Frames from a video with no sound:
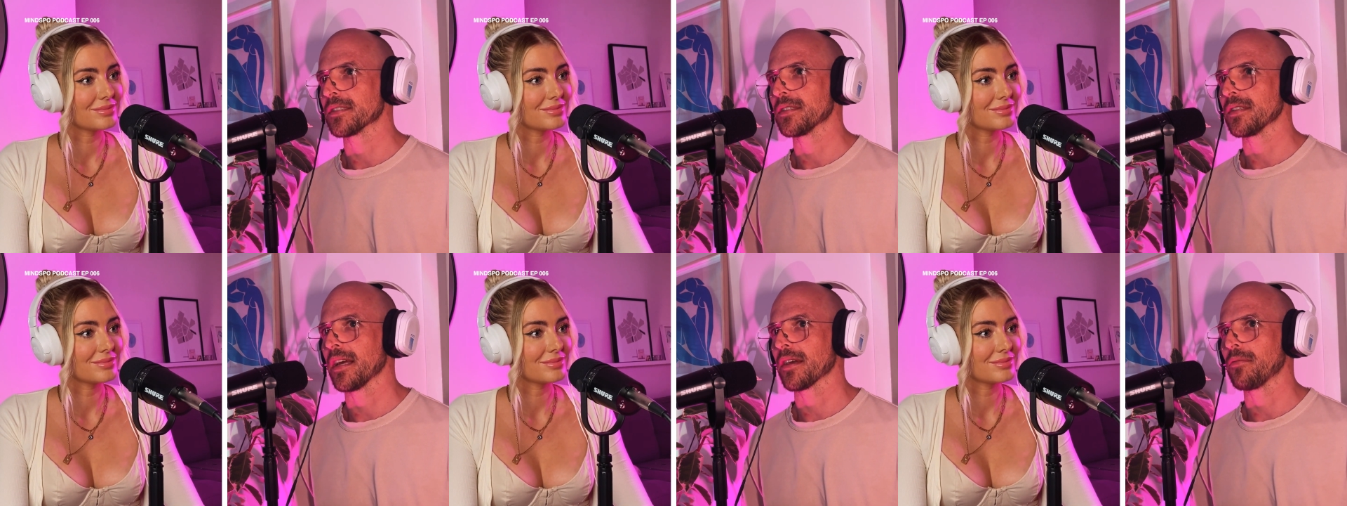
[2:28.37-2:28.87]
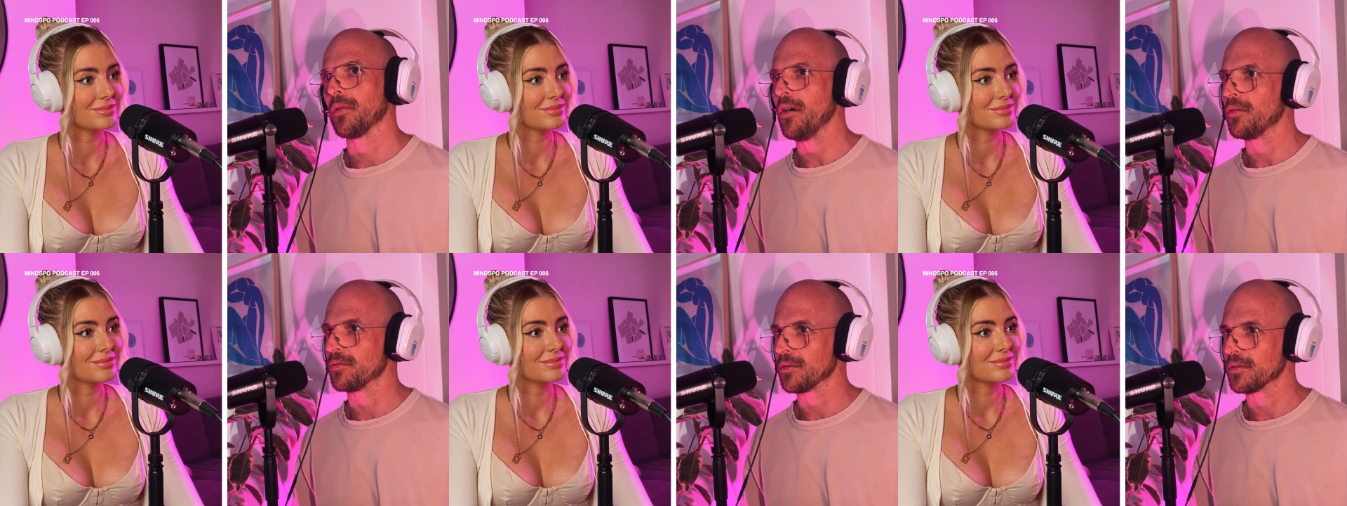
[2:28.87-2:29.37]
Speaker 1: into like,
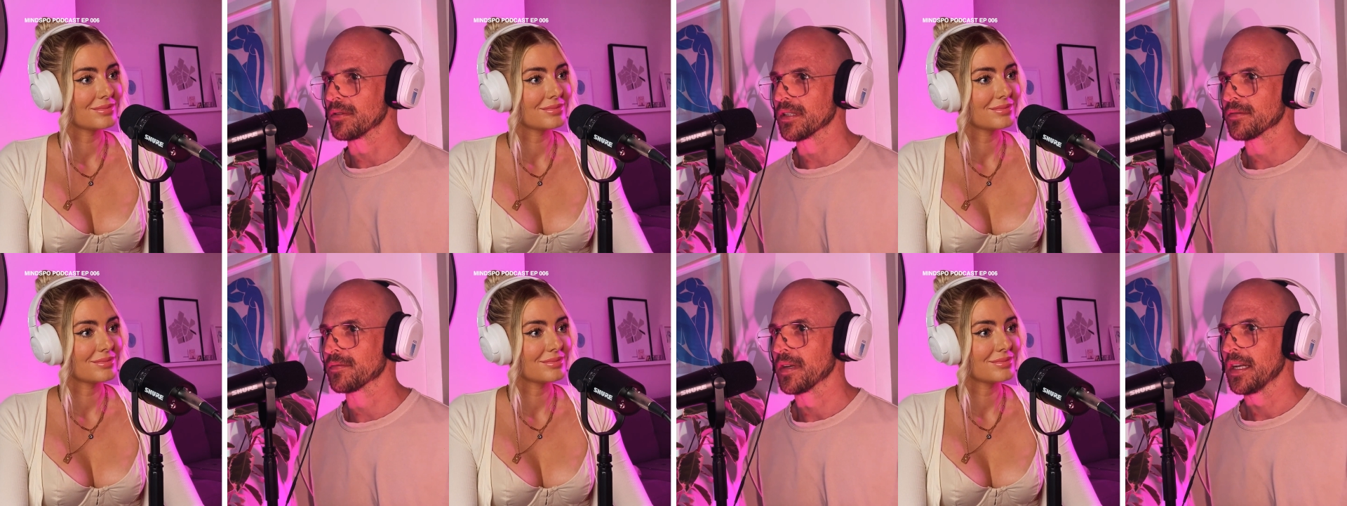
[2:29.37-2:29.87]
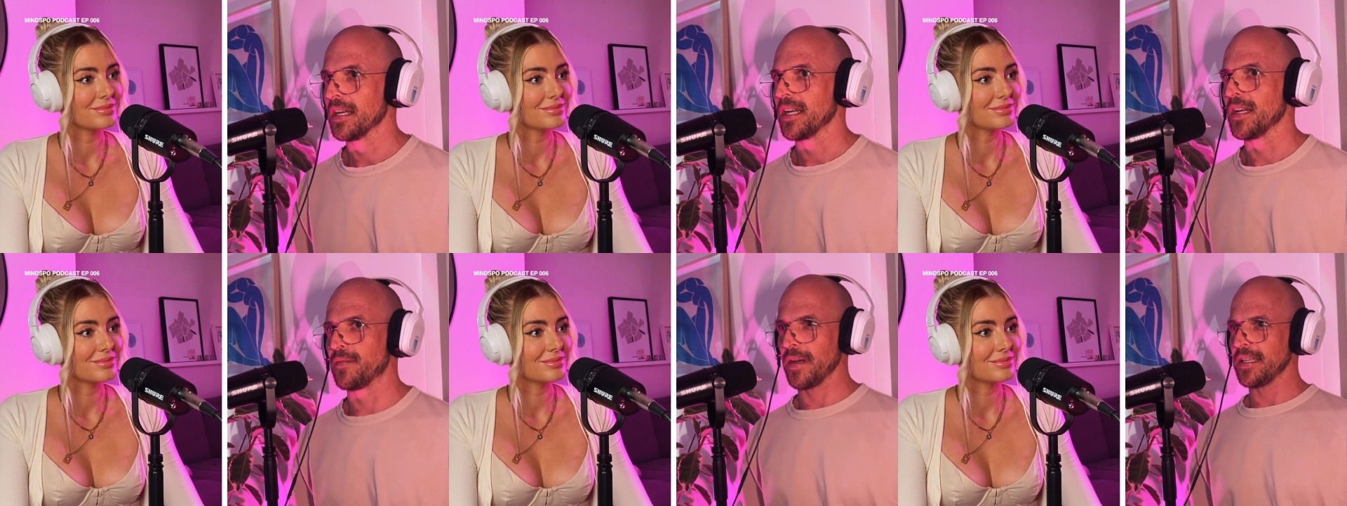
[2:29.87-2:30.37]
whoa, well, if,
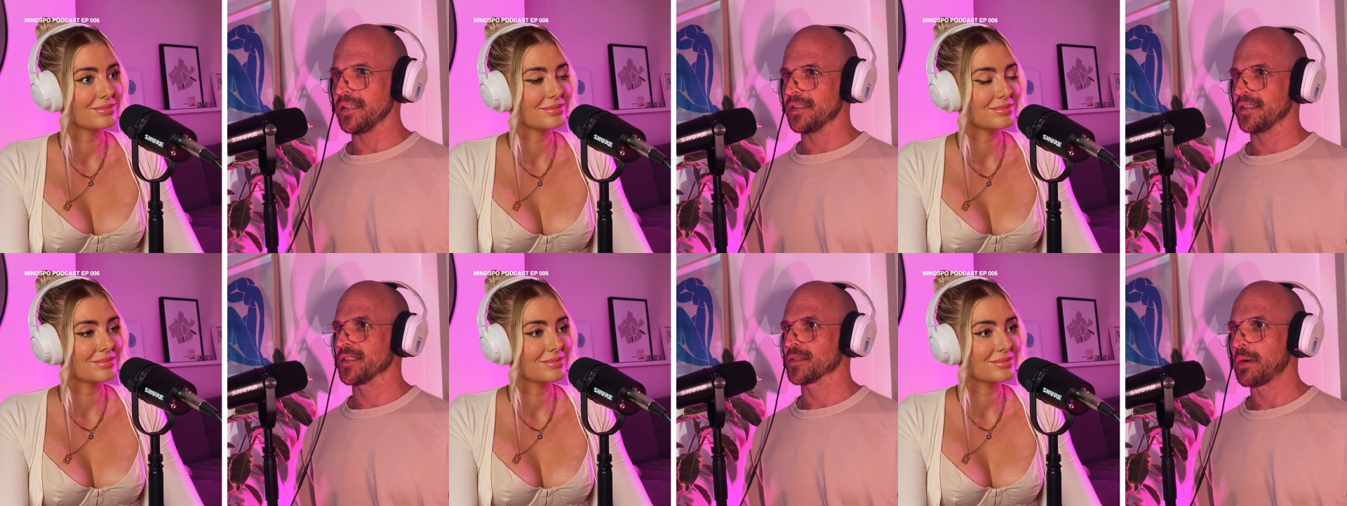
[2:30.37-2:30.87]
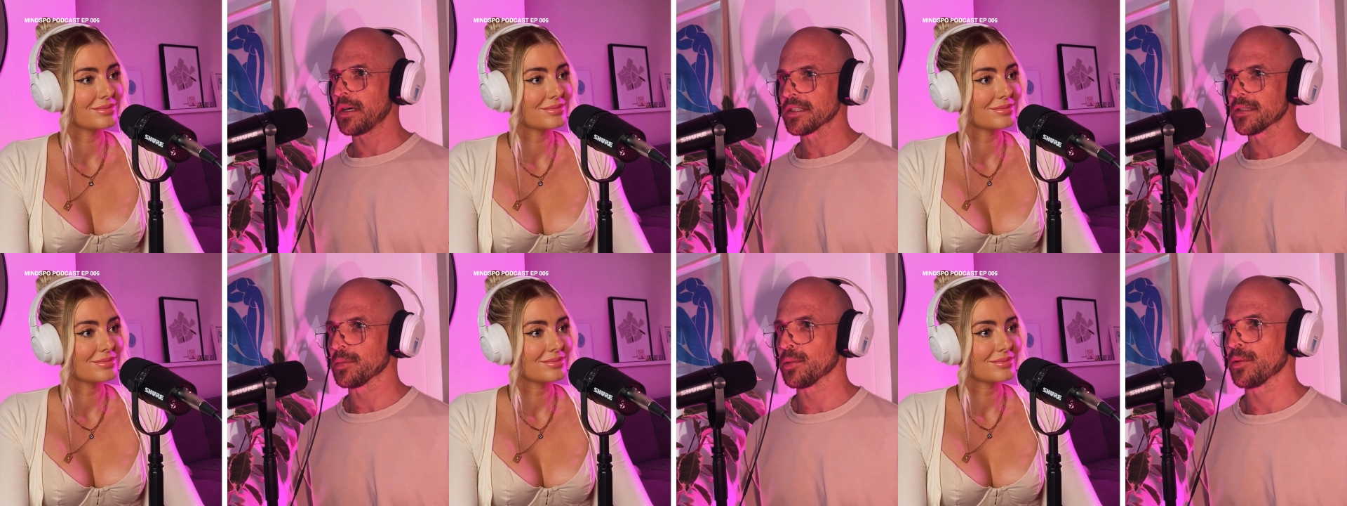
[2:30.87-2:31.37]
if anything is
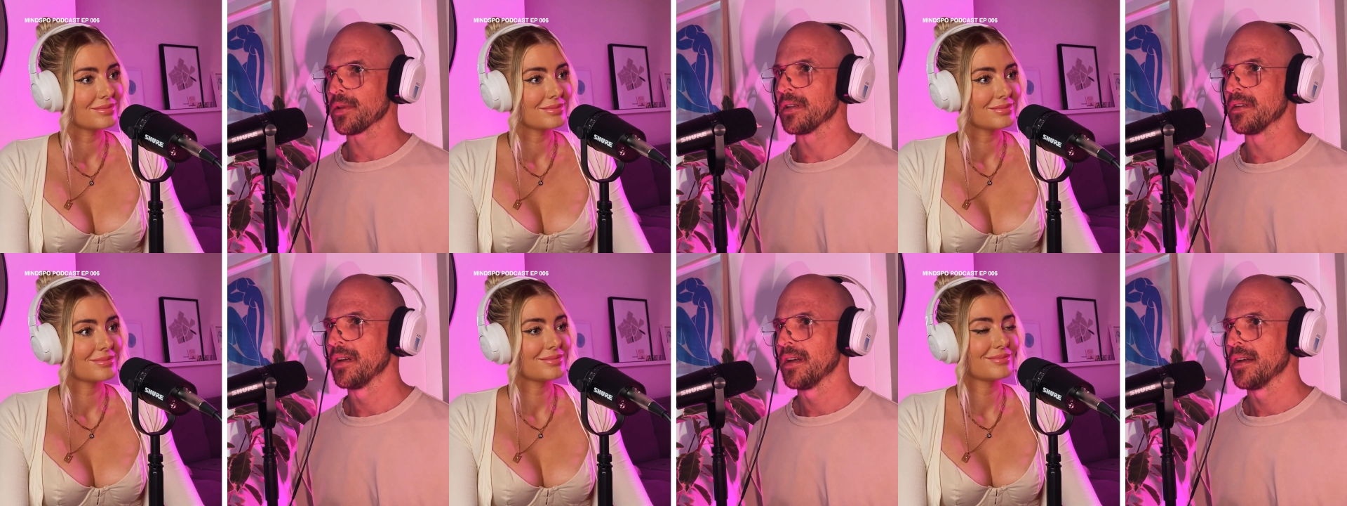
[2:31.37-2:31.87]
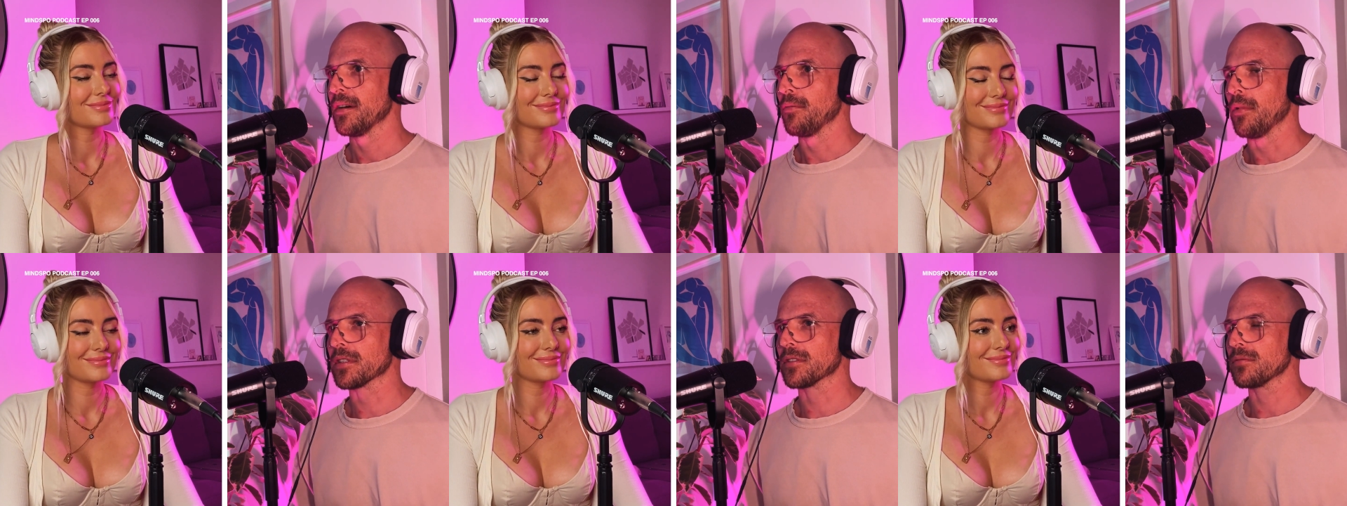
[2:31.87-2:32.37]
possible, then
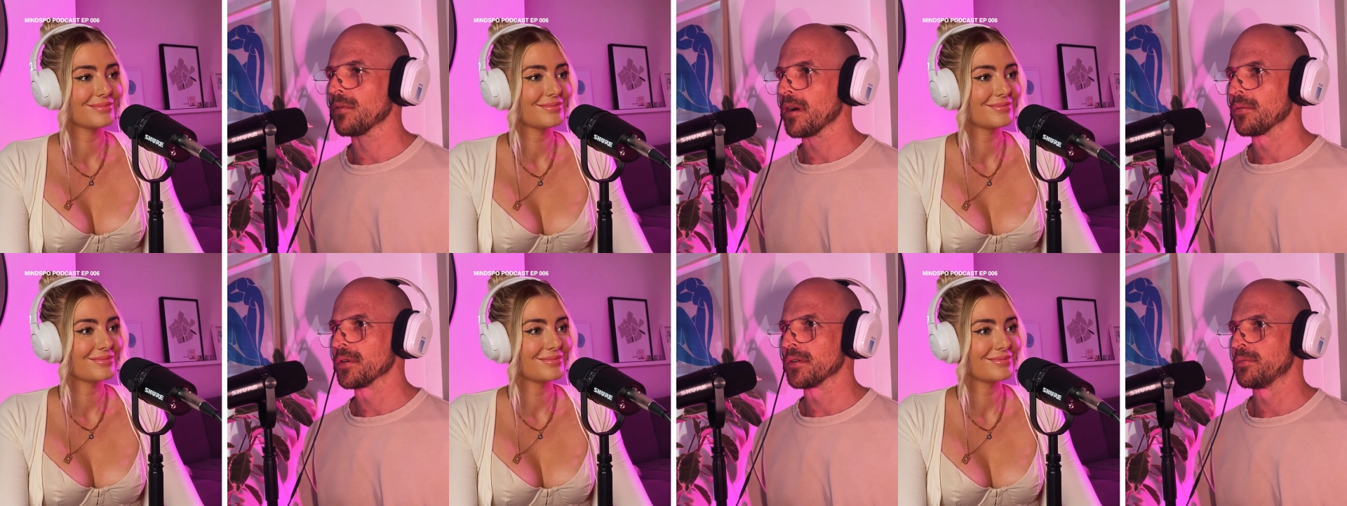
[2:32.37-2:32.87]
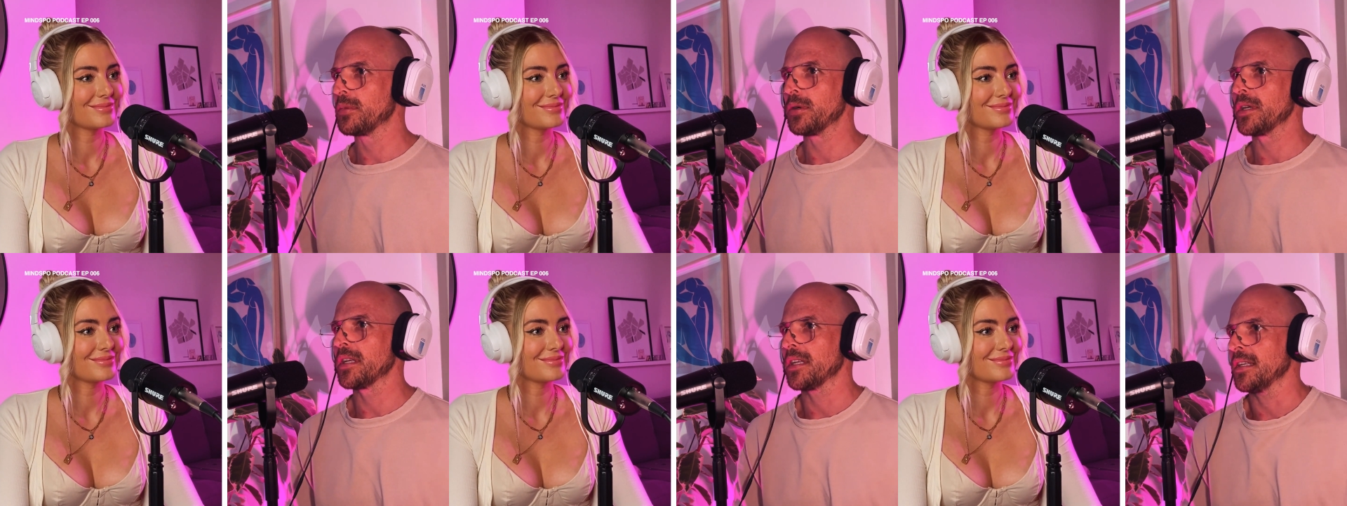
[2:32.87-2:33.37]
what do I want to
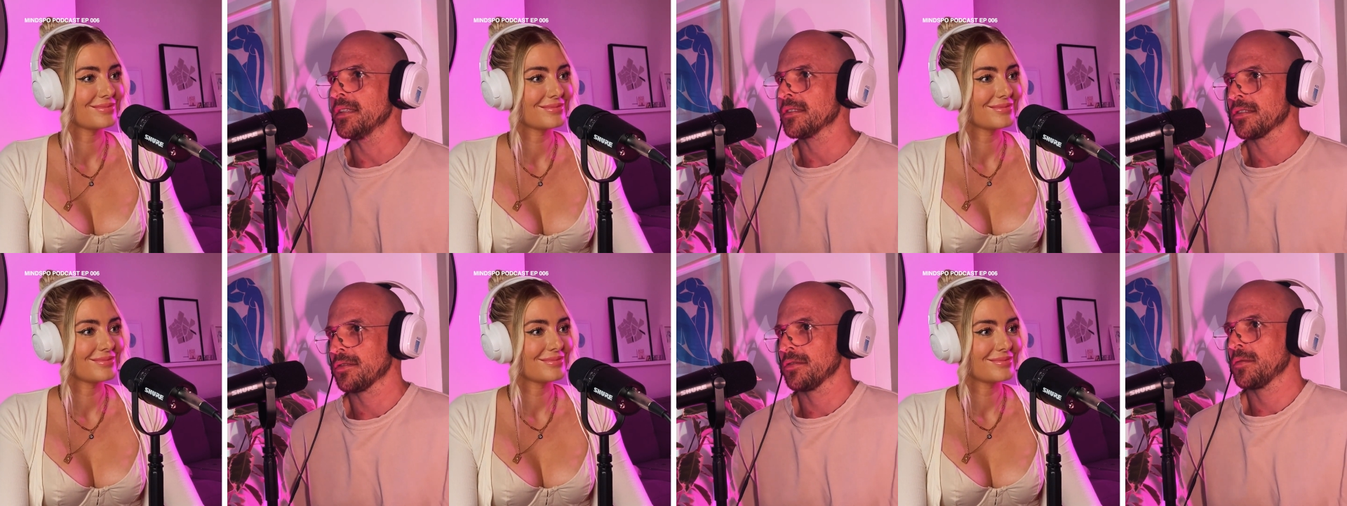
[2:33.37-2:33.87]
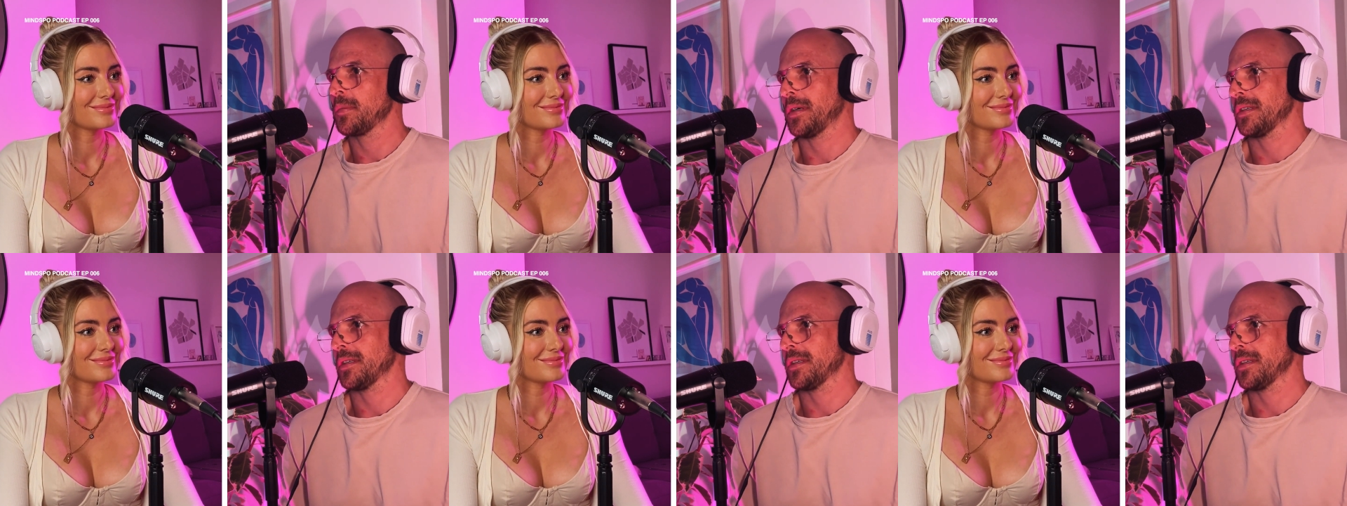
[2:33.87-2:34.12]
bring into